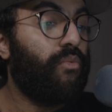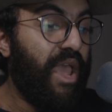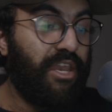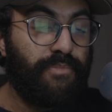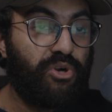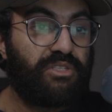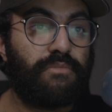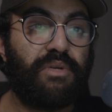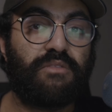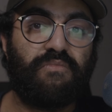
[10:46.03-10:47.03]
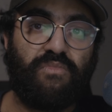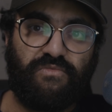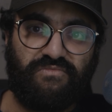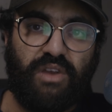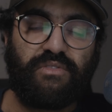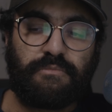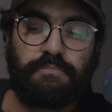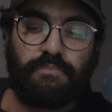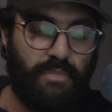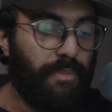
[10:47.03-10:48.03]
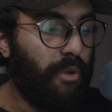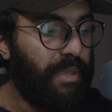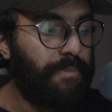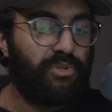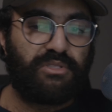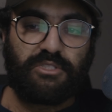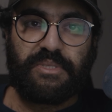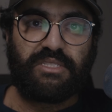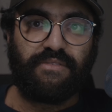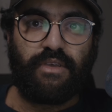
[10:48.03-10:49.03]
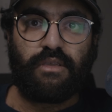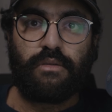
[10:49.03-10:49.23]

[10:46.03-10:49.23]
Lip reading: any person, but very about people in specific.